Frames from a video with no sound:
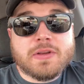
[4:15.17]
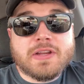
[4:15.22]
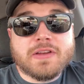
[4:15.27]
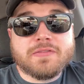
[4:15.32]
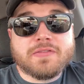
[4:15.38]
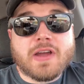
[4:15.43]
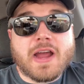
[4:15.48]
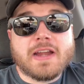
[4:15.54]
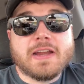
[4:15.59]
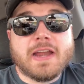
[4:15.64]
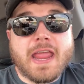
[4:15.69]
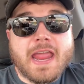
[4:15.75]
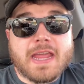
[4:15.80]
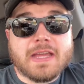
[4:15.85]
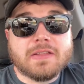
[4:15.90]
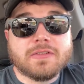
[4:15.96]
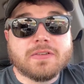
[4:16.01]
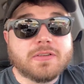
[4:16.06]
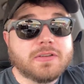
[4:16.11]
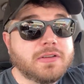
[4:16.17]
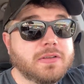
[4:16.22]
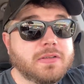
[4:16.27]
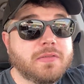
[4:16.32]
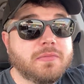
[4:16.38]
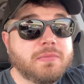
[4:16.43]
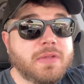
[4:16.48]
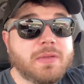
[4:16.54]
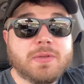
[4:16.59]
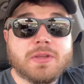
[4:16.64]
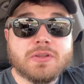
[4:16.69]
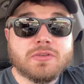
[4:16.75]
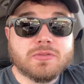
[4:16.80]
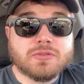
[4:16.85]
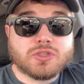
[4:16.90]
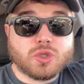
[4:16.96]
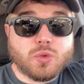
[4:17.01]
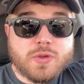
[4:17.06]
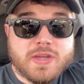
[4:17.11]
we need to find an antler, maybe a
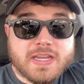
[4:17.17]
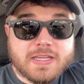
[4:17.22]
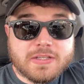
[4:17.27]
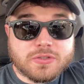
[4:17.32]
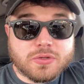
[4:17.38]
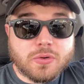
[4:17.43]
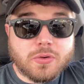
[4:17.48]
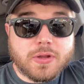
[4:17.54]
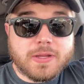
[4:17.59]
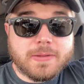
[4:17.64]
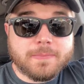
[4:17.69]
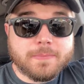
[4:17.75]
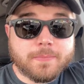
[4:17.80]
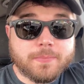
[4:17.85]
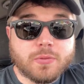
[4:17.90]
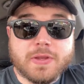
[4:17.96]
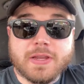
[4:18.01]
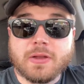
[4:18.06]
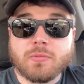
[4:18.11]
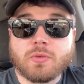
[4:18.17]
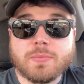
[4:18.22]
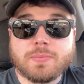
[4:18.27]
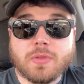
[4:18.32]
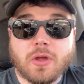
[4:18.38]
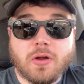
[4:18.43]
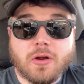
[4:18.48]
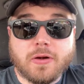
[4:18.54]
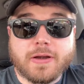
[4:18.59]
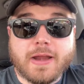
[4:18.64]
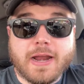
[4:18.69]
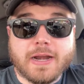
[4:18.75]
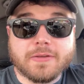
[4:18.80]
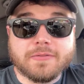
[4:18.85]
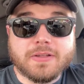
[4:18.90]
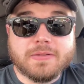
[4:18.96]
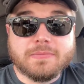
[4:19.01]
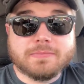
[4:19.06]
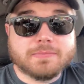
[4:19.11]
new squeaky toy, so he can rip the heart out
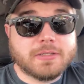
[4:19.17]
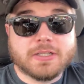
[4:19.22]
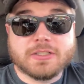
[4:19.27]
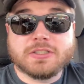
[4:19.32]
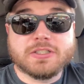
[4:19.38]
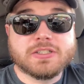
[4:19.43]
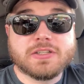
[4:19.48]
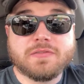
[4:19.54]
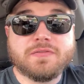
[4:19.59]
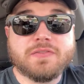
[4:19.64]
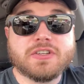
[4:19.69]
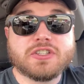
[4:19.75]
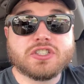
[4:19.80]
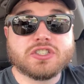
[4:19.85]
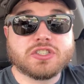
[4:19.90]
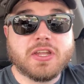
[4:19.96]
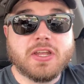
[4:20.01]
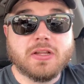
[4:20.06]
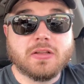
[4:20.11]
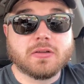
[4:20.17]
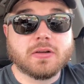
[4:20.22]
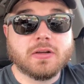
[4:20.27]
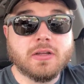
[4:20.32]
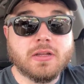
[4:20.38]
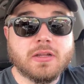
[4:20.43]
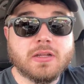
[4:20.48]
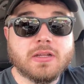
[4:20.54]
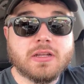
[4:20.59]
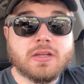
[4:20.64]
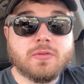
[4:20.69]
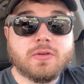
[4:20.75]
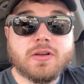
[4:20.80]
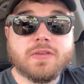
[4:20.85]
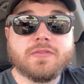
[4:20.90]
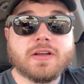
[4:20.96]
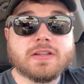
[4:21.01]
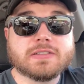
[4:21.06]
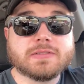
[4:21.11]
of it, because he's a vicious killer. We
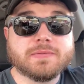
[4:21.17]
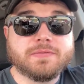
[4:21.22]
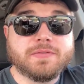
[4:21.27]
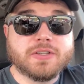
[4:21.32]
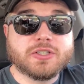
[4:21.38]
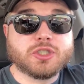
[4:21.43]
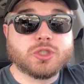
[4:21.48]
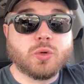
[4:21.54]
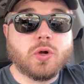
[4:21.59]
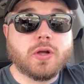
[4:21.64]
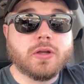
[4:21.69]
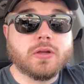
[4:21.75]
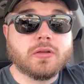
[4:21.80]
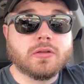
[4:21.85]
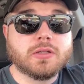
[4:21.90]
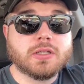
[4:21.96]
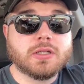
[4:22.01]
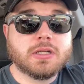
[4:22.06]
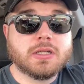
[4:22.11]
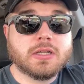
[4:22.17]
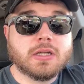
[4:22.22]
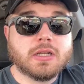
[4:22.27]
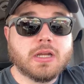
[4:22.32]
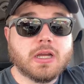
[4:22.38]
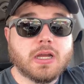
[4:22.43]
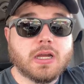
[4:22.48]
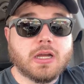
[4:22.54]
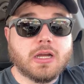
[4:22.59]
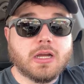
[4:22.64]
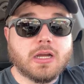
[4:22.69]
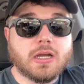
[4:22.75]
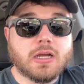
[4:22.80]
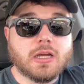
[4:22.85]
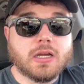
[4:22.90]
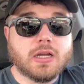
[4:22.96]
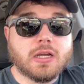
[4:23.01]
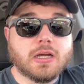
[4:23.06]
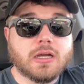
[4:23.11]
need to find some fish oil.
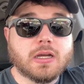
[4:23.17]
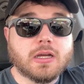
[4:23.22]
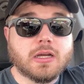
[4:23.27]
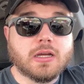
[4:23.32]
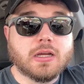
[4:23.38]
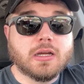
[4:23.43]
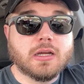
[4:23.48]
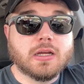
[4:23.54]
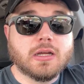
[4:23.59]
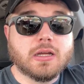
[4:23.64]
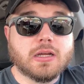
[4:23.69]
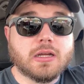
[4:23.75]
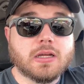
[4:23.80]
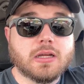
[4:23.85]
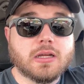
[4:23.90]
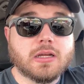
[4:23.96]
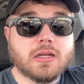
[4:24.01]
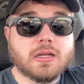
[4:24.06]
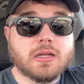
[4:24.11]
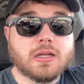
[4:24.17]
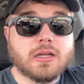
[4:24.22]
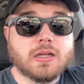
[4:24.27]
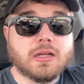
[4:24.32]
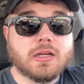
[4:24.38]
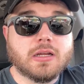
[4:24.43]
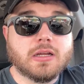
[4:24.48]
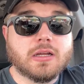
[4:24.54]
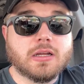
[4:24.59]
Uh...